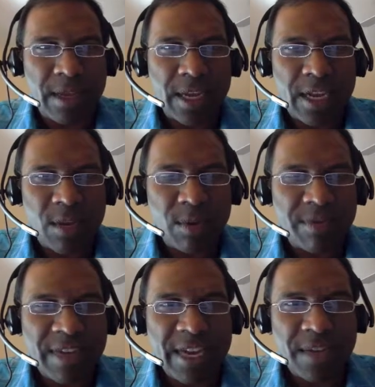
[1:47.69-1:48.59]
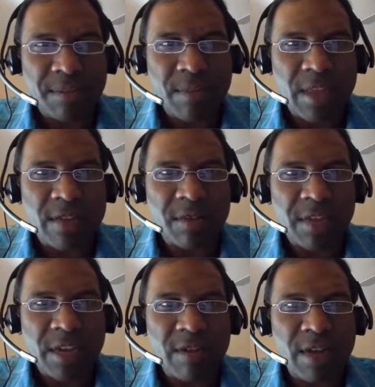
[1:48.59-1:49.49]
And here we've got
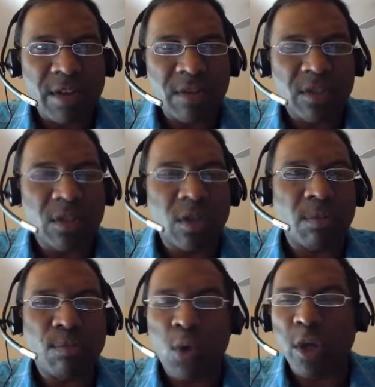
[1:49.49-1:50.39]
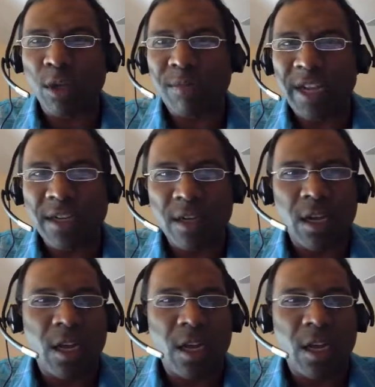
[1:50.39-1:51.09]
something I created which is called a boilerplate.